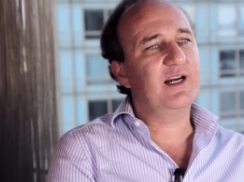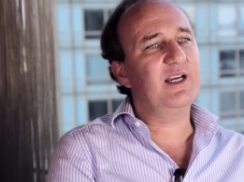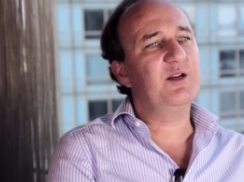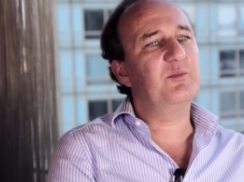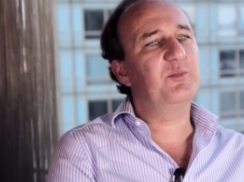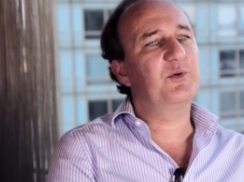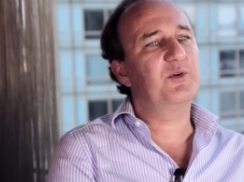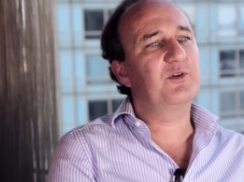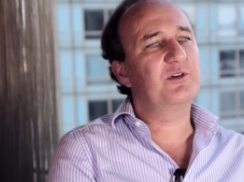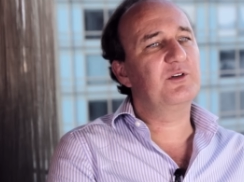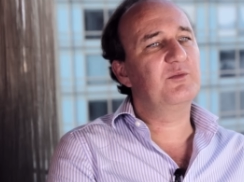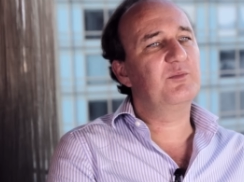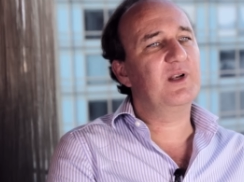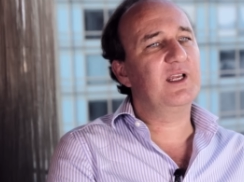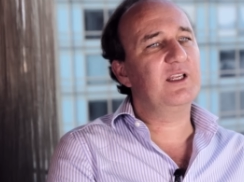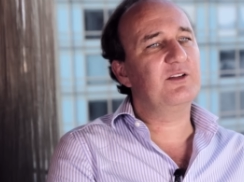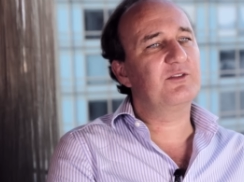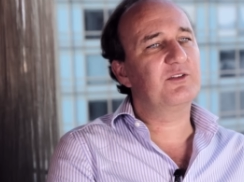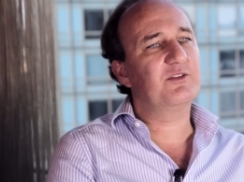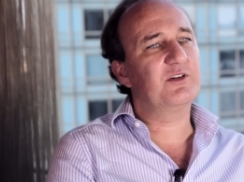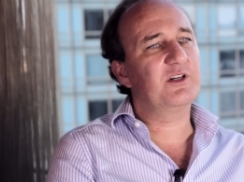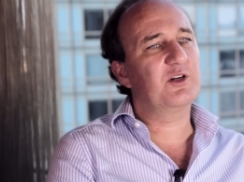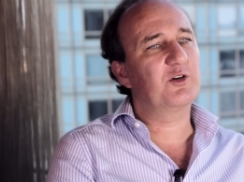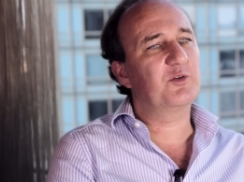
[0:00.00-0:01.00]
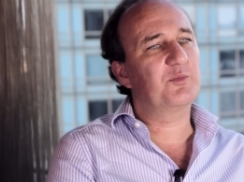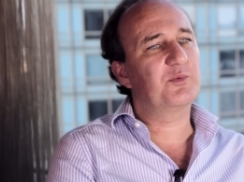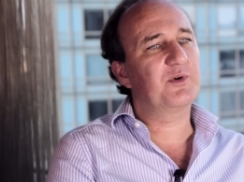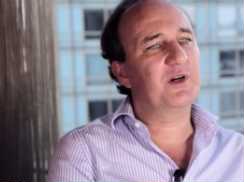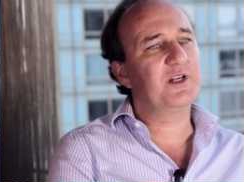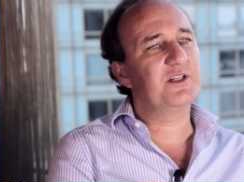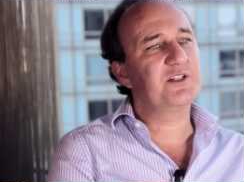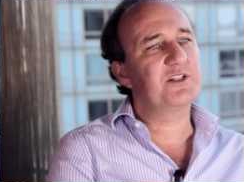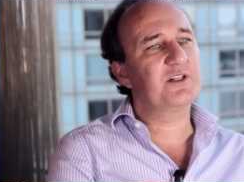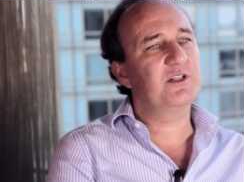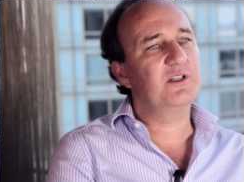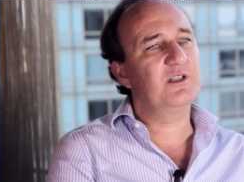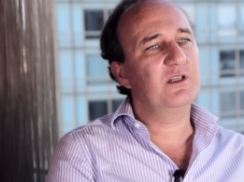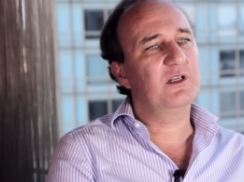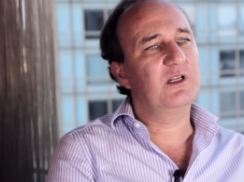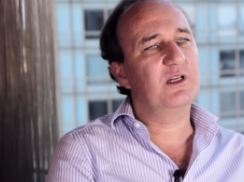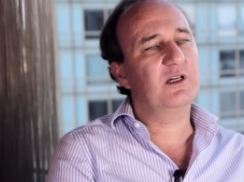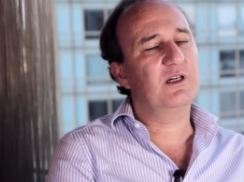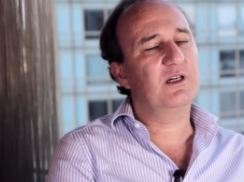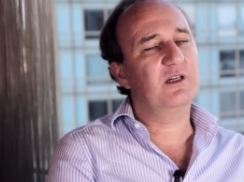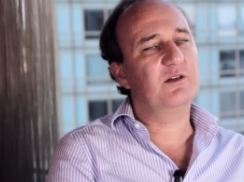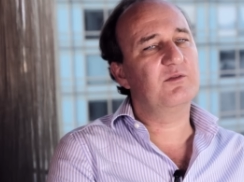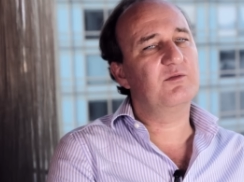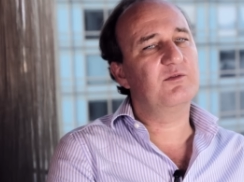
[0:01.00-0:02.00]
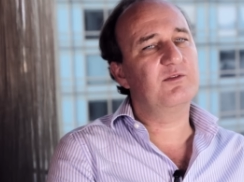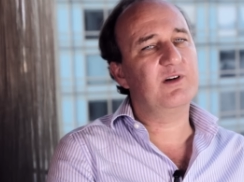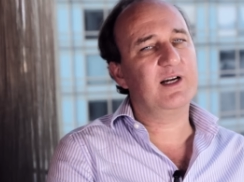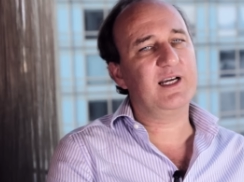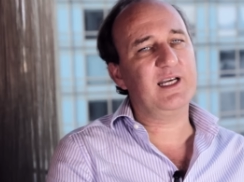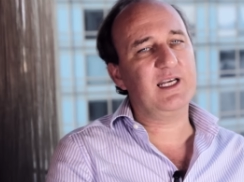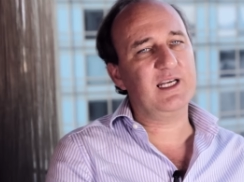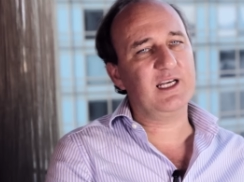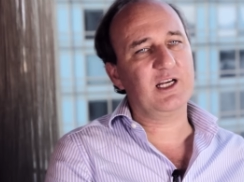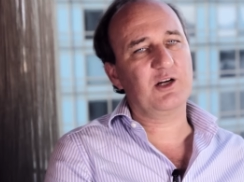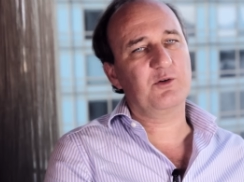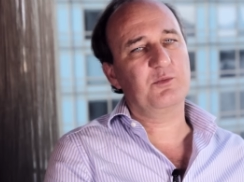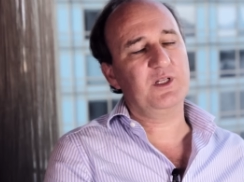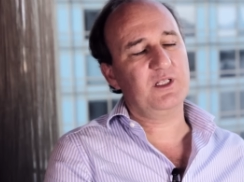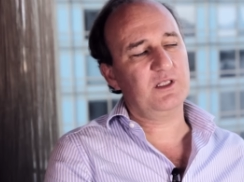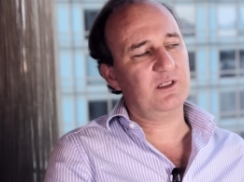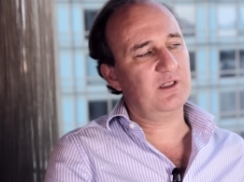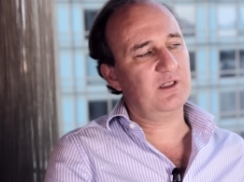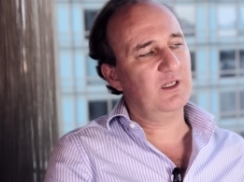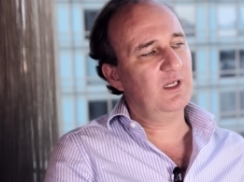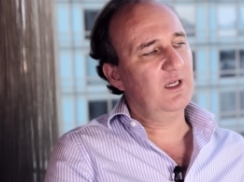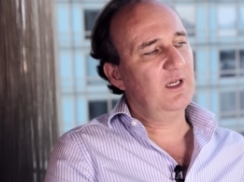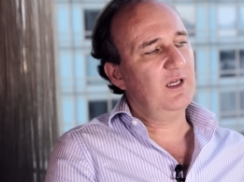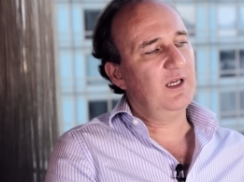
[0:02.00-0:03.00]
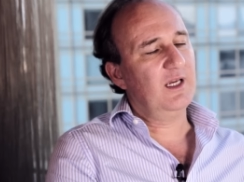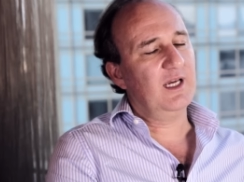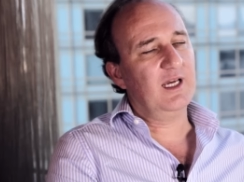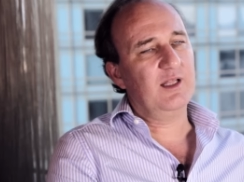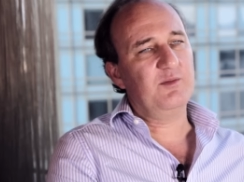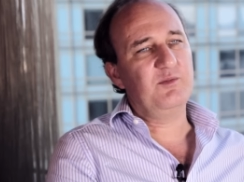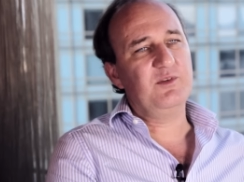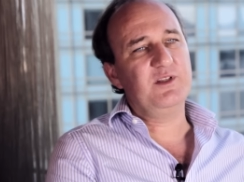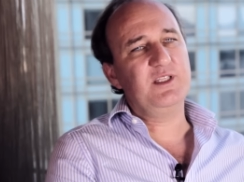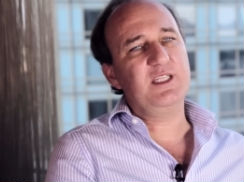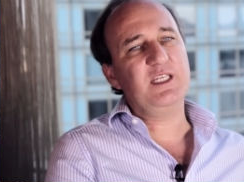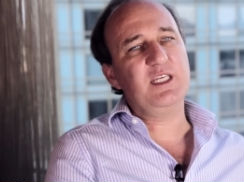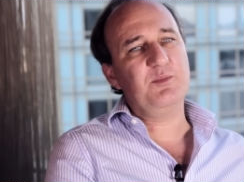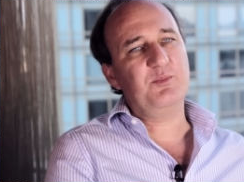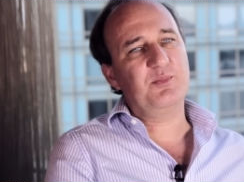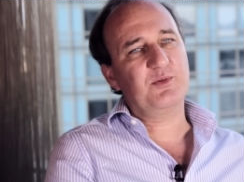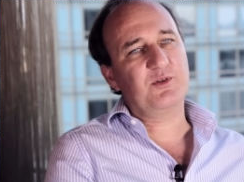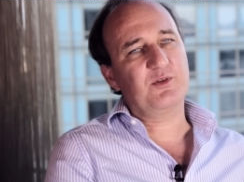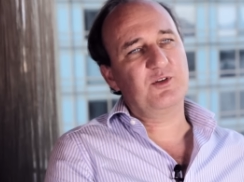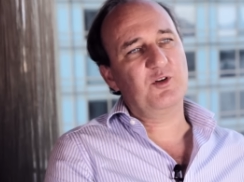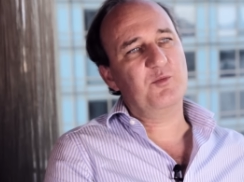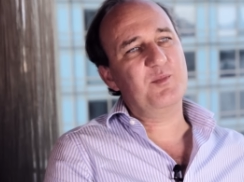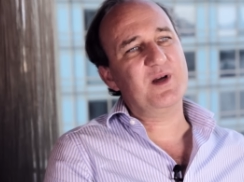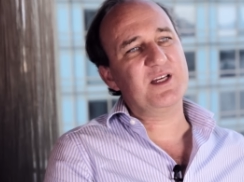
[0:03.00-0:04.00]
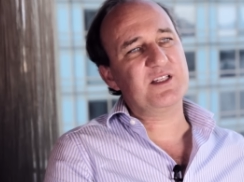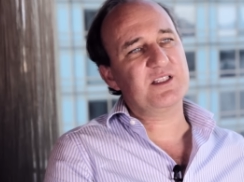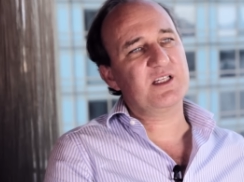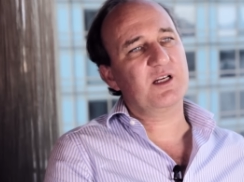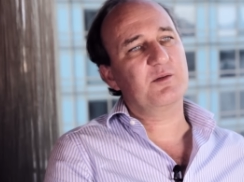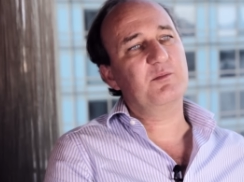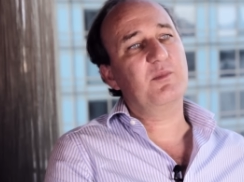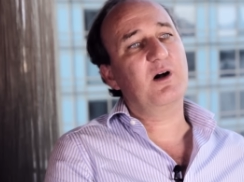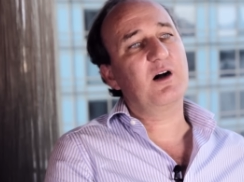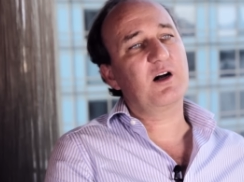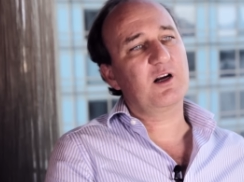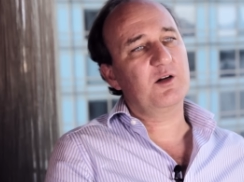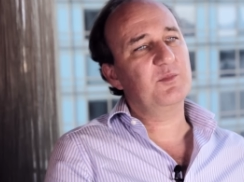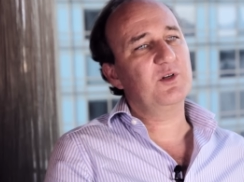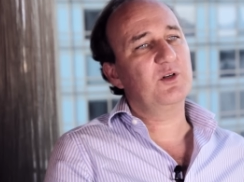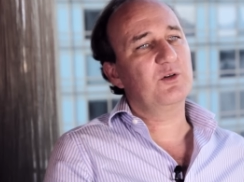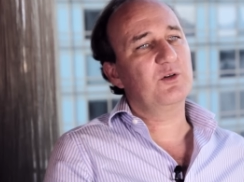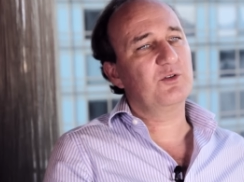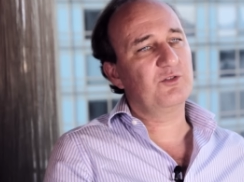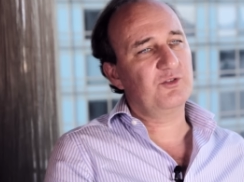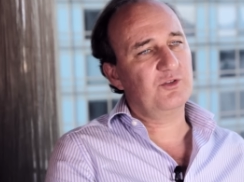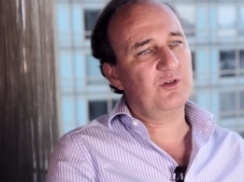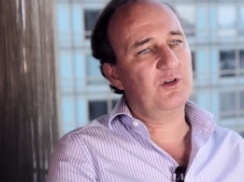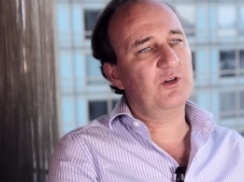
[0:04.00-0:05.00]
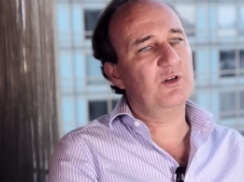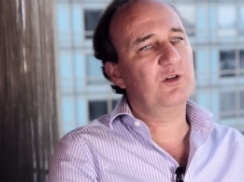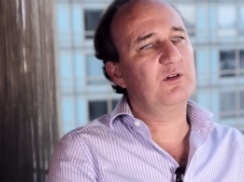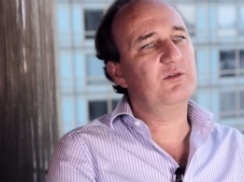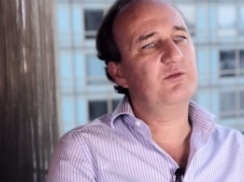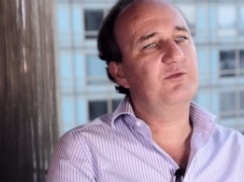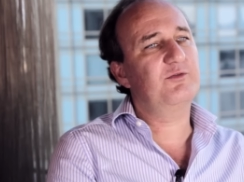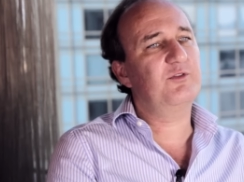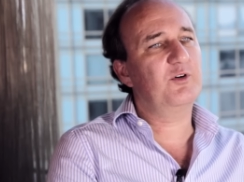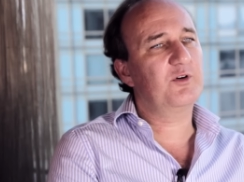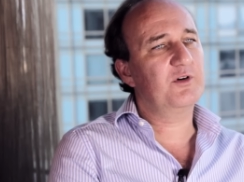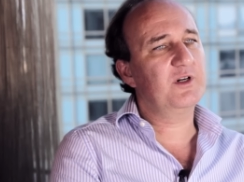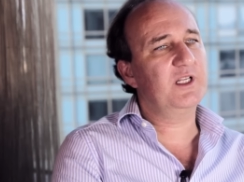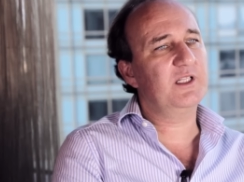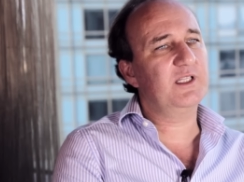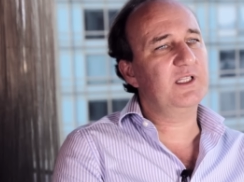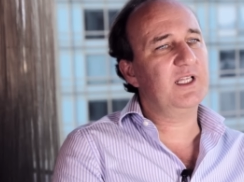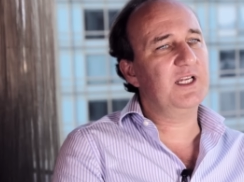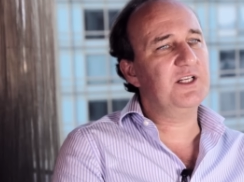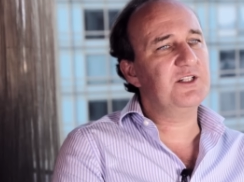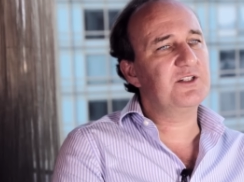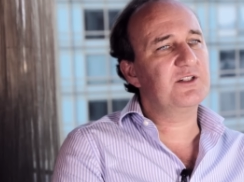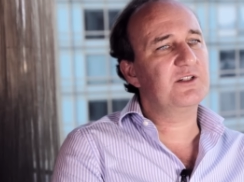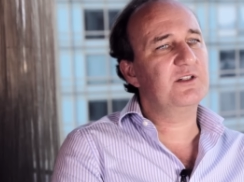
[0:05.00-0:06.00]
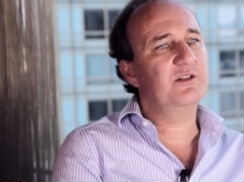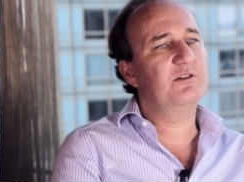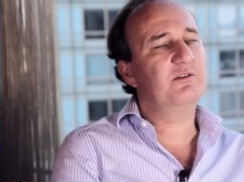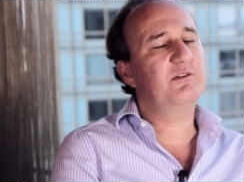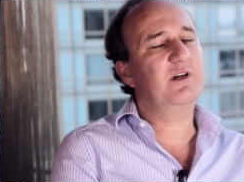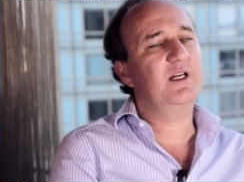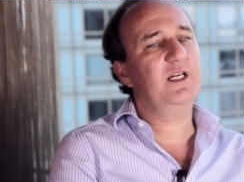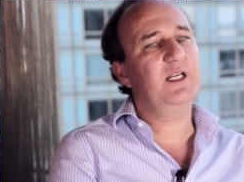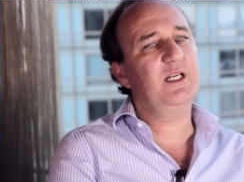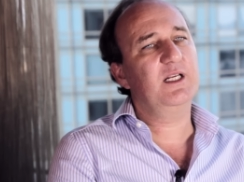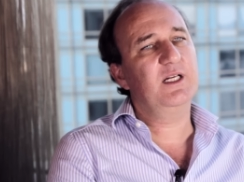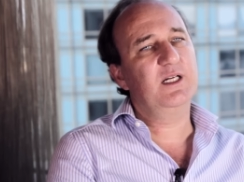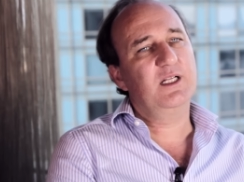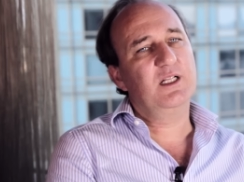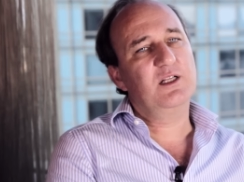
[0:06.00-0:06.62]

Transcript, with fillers: very important place for incorporation, a very liquid and deep domestic market, but also a lot of foreign attention, right?